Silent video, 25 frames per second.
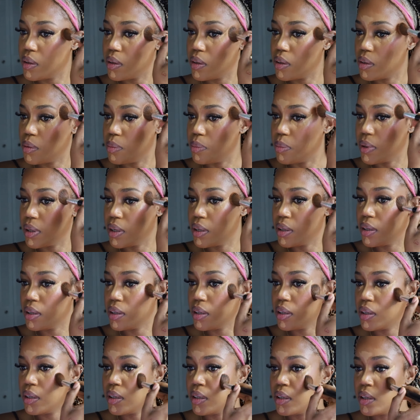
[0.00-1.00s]
Just blend
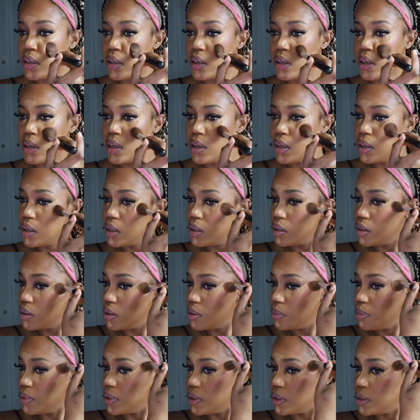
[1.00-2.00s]
in
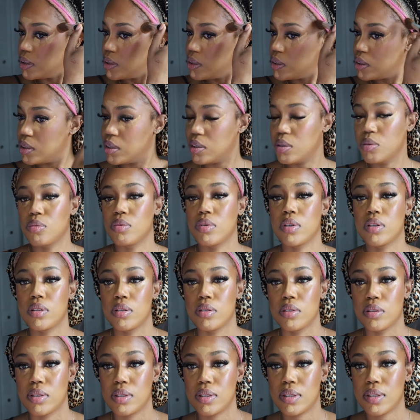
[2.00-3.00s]
the blush with
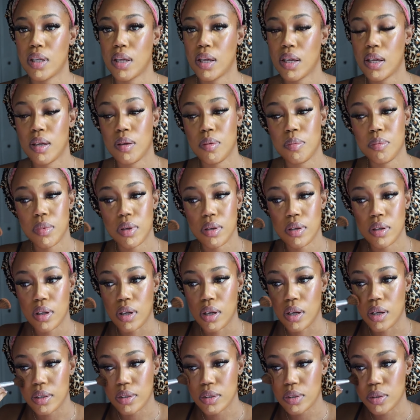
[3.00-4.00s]
the same
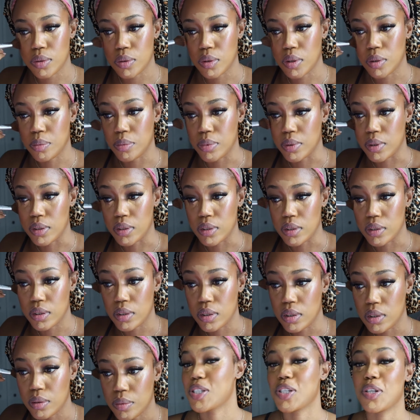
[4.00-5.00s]
contour brush.
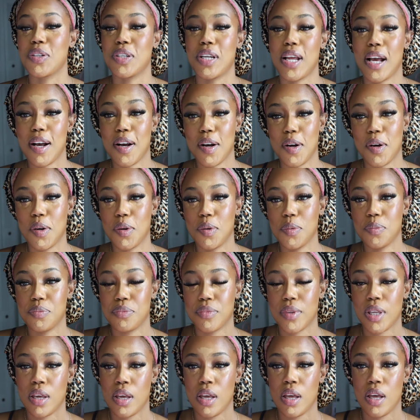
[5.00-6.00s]
So now
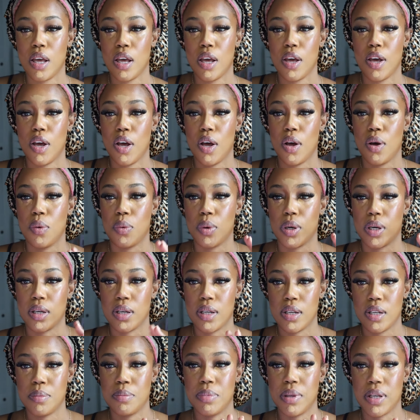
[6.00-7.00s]
we're
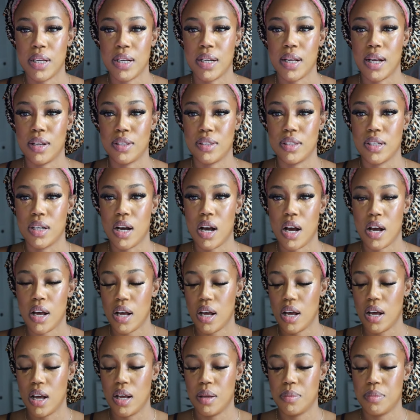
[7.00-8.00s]
gonna blend out
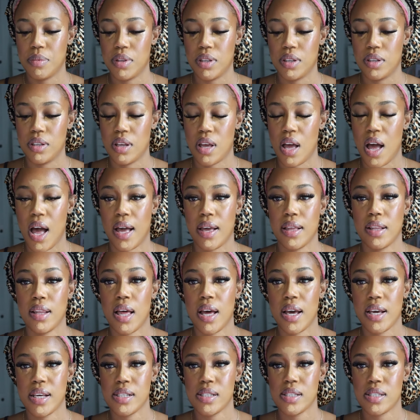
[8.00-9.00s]
the
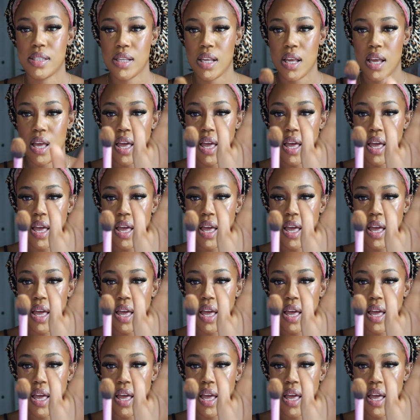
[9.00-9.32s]
highlights,